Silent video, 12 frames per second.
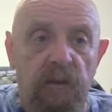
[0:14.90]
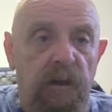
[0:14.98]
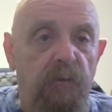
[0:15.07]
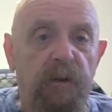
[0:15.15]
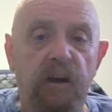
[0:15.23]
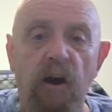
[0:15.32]

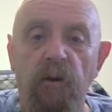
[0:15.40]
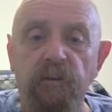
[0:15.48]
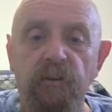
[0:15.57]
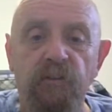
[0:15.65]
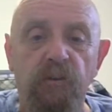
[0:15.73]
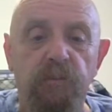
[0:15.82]
Here we go
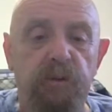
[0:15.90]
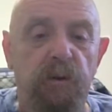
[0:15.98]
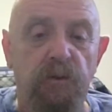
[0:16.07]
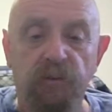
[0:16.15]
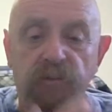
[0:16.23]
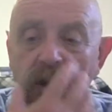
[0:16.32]
with this
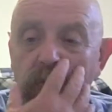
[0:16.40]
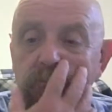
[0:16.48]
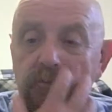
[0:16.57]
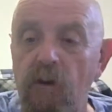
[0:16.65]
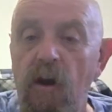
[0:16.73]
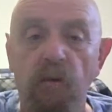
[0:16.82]
computer.
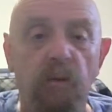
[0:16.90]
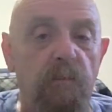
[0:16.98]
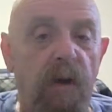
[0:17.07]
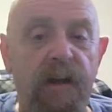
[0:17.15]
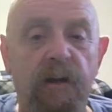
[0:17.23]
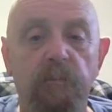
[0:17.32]
Something's wrong with
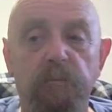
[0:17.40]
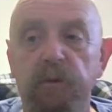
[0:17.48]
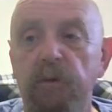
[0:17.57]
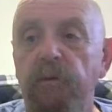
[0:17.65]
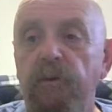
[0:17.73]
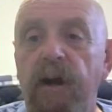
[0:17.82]
my
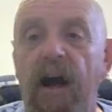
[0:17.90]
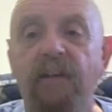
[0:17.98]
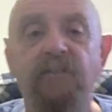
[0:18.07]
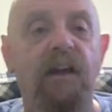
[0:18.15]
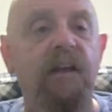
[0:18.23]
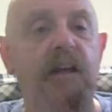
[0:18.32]
computer,
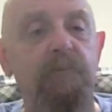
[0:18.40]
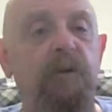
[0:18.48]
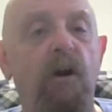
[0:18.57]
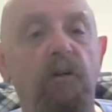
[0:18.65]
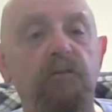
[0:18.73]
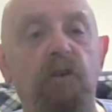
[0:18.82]
guys. I keep
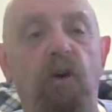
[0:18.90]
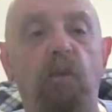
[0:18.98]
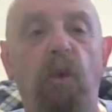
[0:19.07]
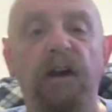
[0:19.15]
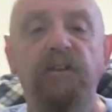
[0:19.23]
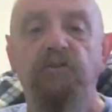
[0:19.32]
going to a
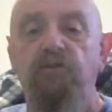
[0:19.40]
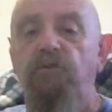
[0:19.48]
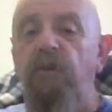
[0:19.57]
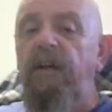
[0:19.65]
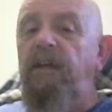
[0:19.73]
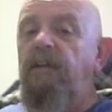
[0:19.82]
white
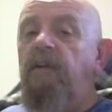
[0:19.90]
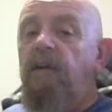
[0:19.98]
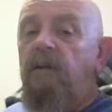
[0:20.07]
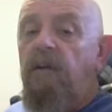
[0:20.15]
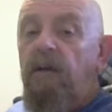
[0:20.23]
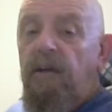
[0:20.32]
screen.
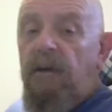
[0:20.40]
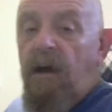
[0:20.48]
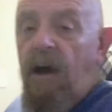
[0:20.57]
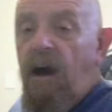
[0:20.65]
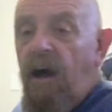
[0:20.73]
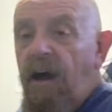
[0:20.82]

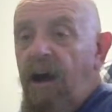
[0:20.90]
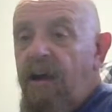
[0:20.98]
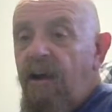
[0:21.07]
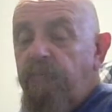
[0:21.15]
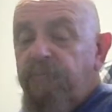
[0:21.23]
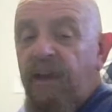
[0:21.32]
I
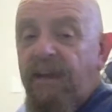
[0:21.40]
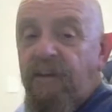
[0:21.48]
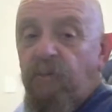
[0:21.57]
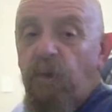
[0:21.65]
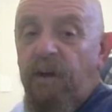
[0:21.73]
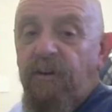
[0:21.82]

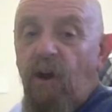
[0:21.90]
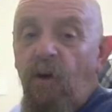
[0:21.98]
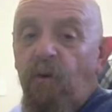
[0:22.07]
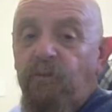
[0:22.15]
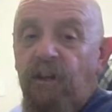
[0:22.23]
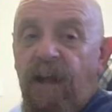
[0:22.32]
updated
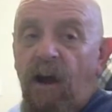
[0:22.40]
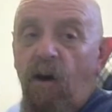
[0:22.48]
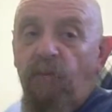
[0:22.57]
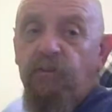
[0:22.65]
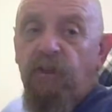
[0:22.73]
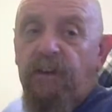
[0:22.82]
Windows, and now
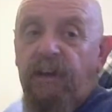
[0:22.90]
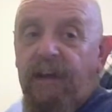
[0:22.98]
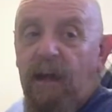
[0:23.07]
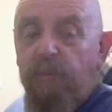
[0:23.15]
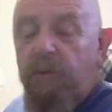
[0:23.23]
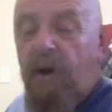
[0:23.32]
all of a sudden I
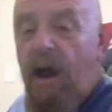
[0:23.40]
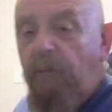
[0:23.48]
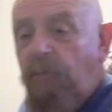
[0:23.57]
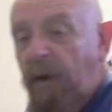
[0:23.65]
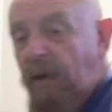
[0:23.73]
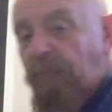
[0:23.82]
got a
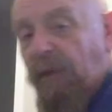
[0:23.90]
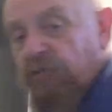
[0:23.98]
problem. I'm not